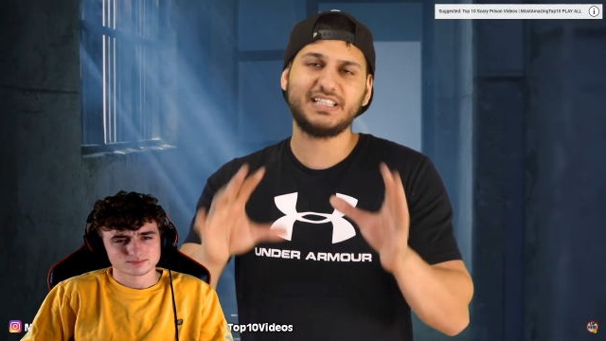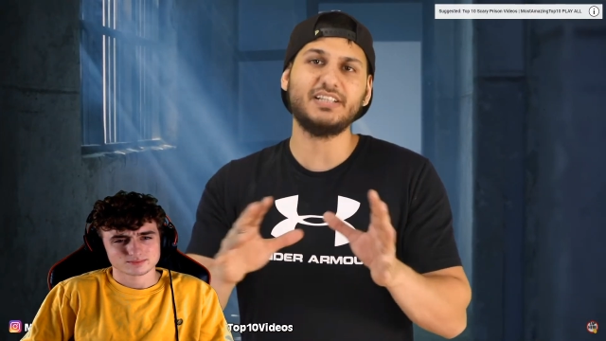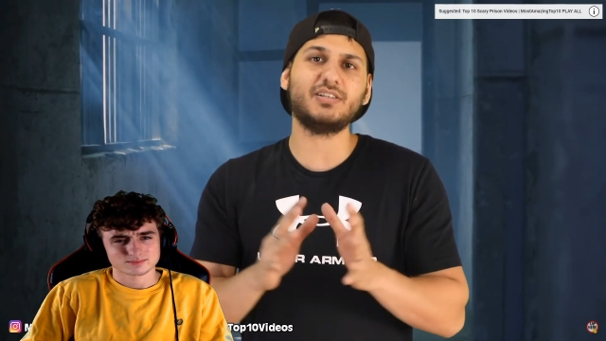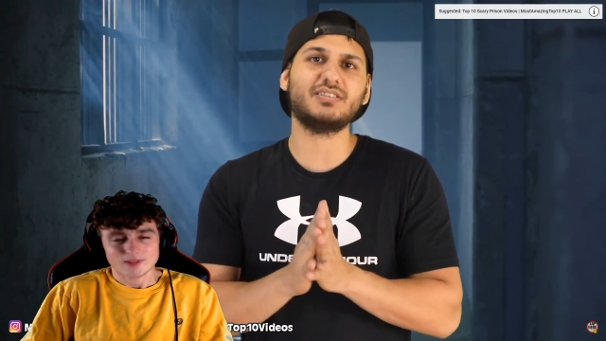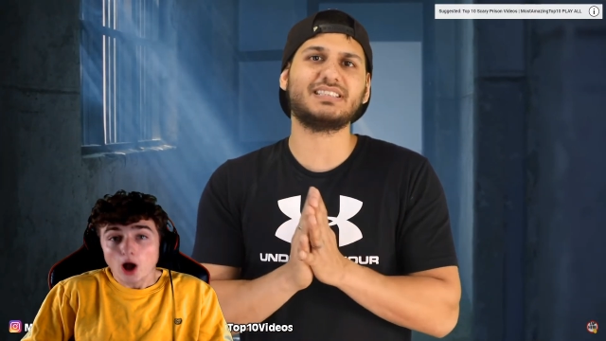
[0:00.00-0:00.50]

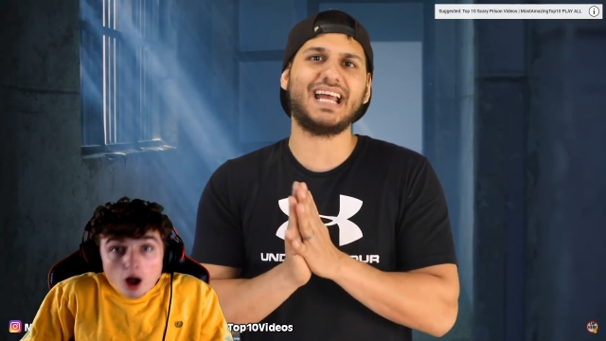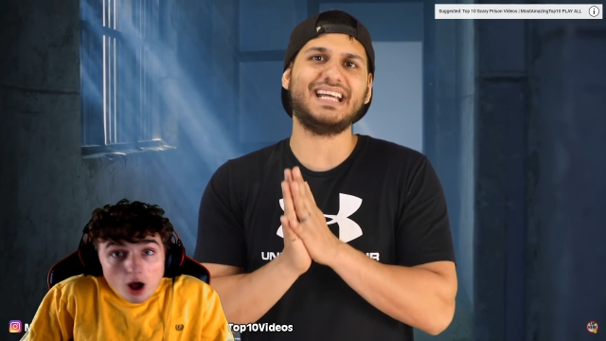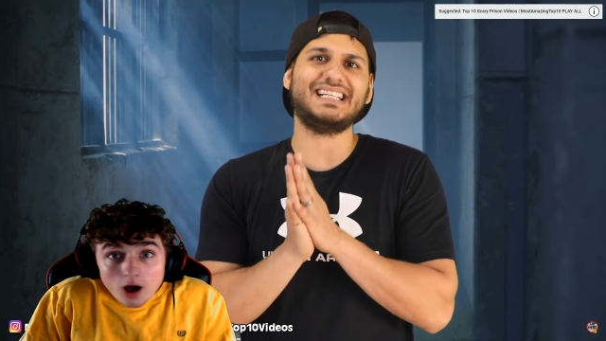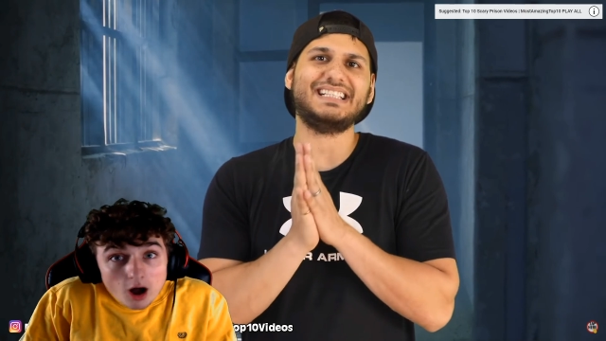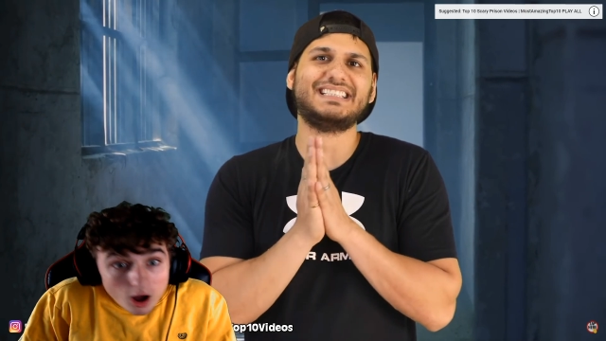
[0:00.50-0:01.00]
Speaker 1: years
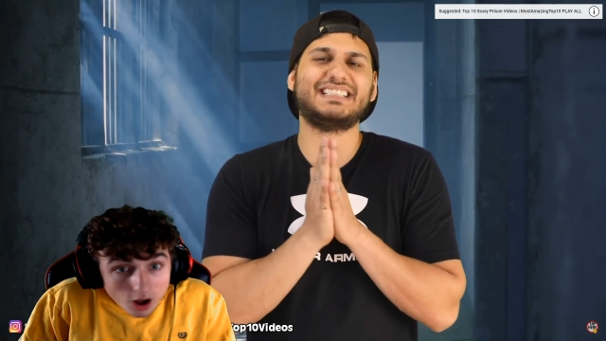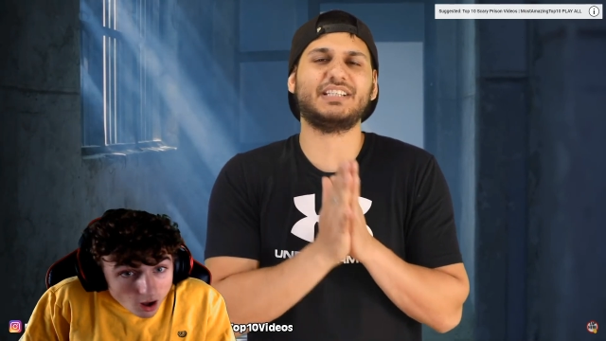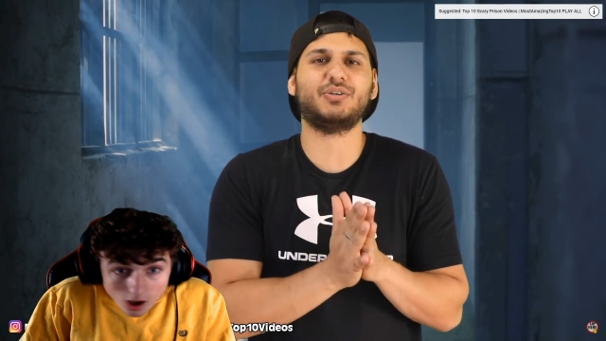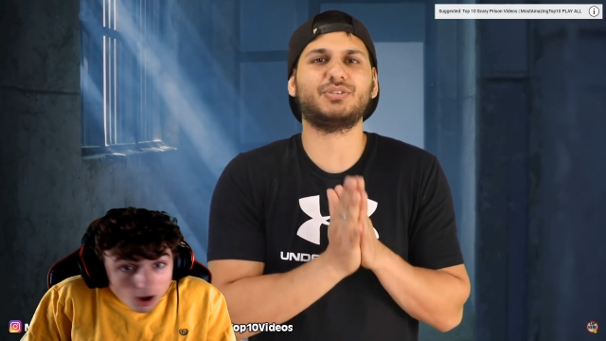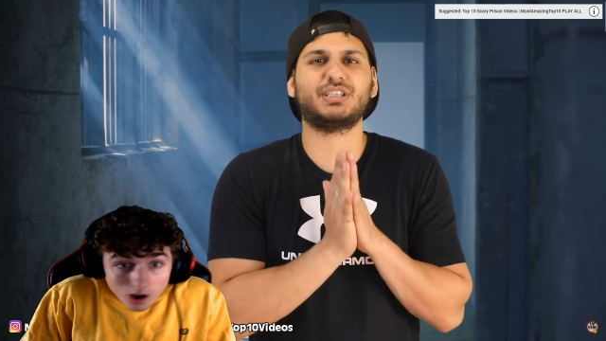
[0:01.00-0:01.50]
and he's
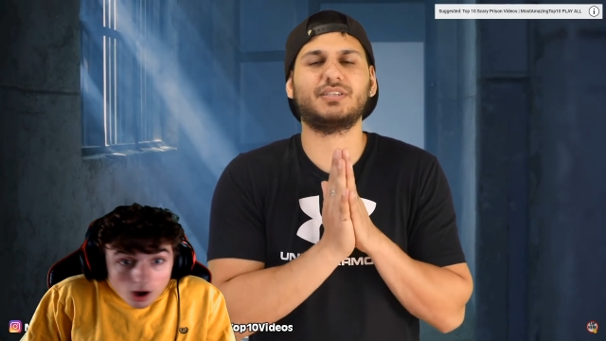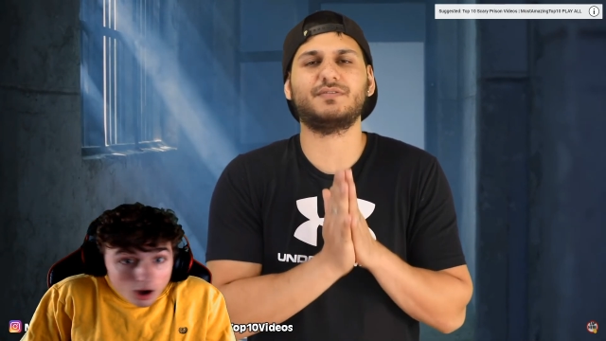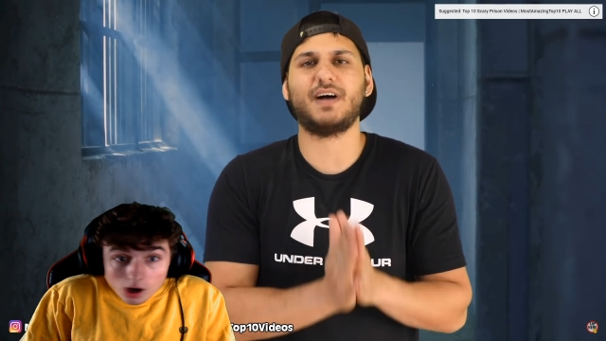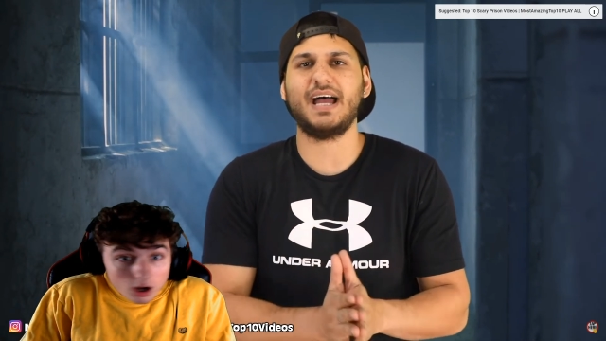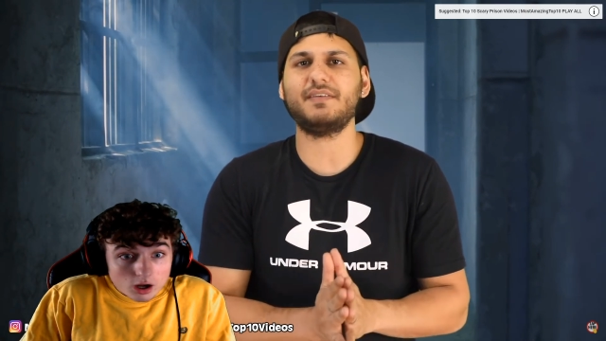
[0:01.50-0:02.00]
still
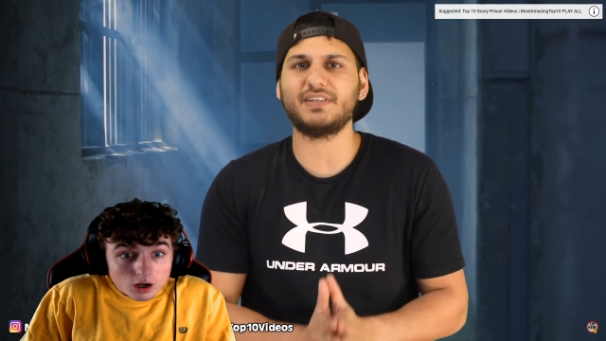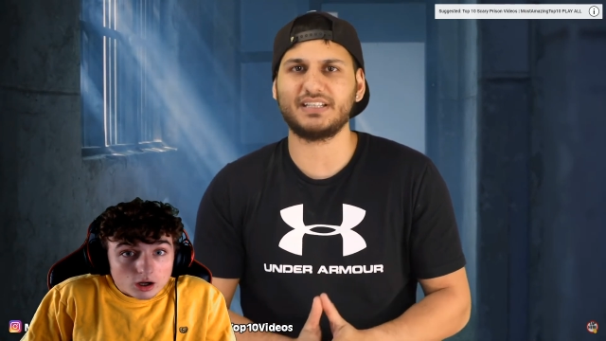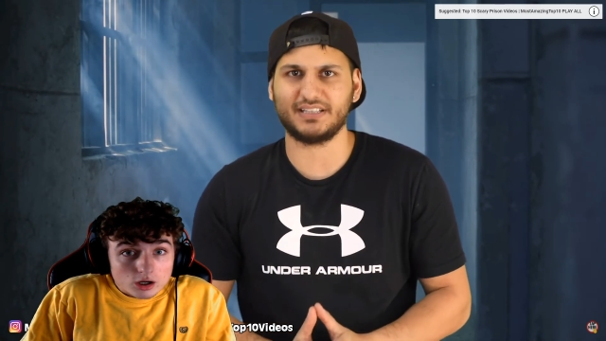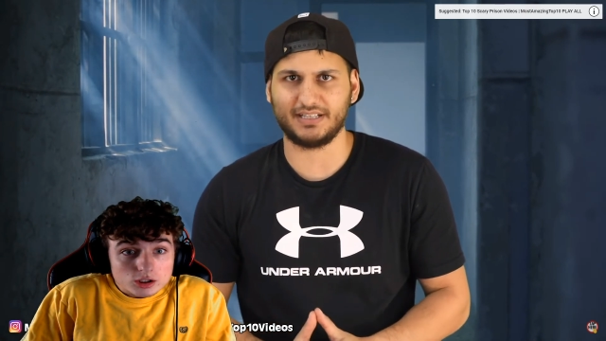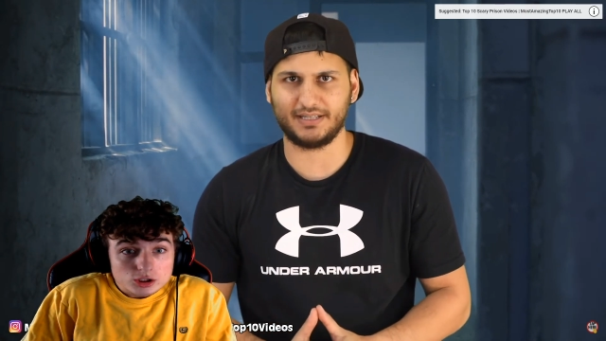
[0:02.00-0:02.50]

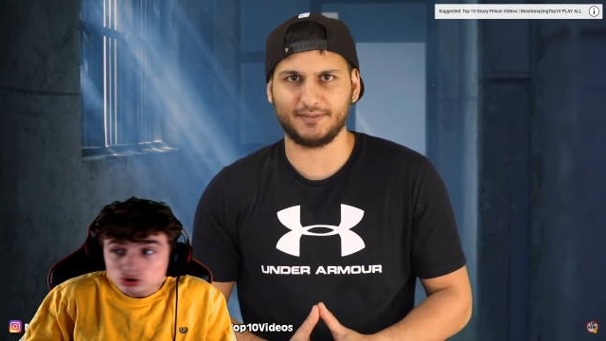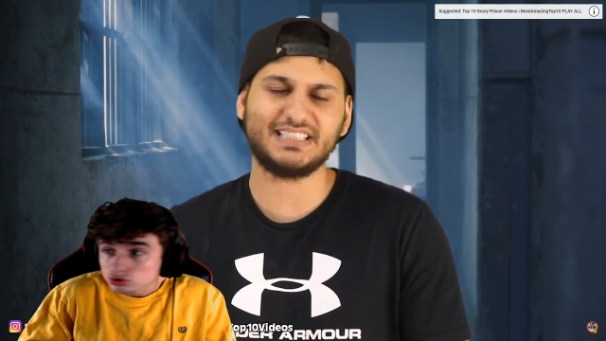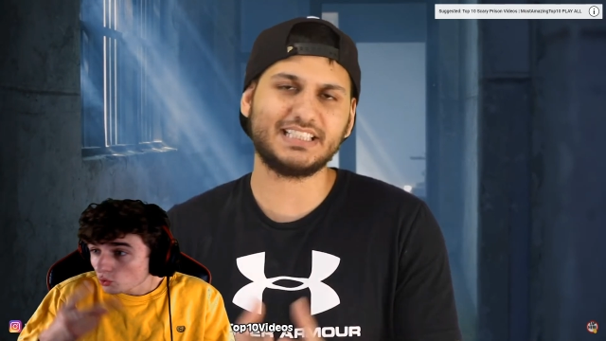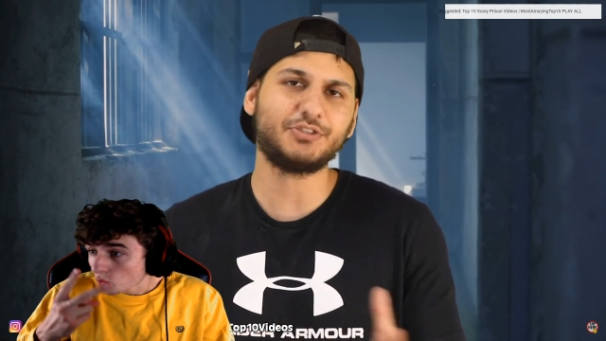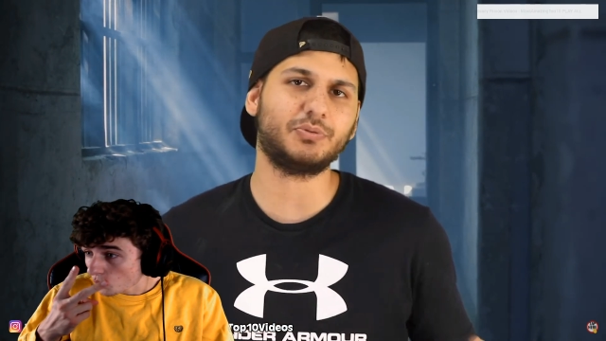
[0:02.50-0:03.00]
surviving there. Is
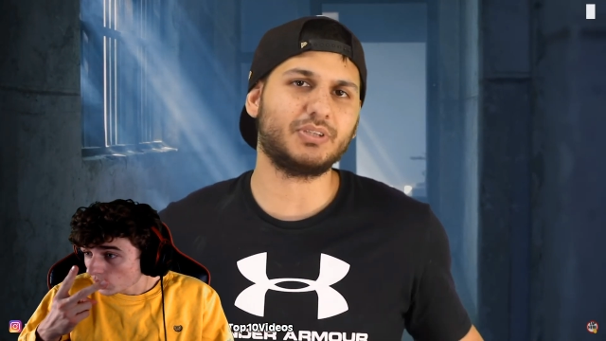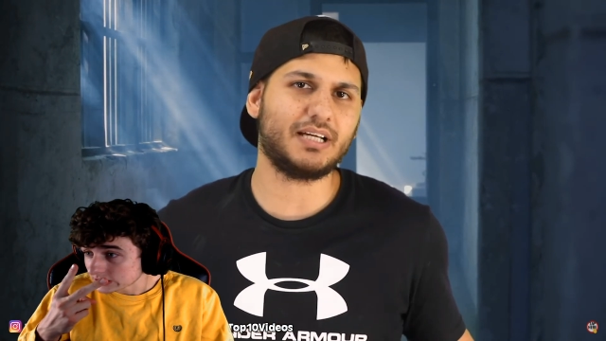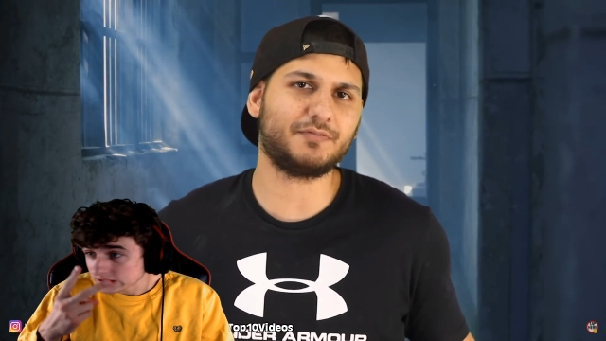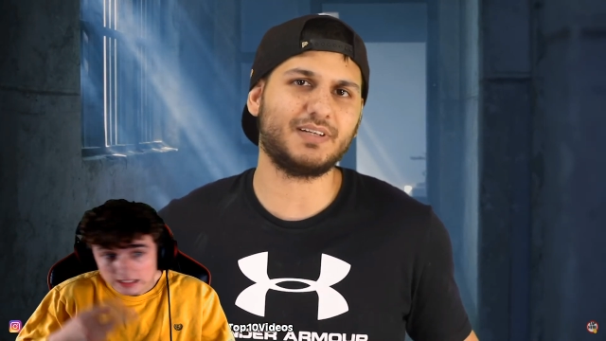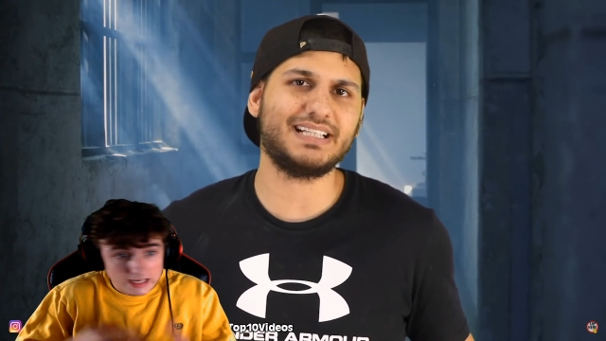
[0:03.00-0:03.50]
this real
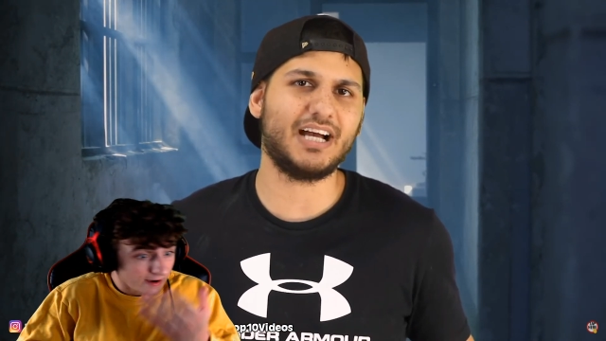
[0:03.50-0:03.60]
life right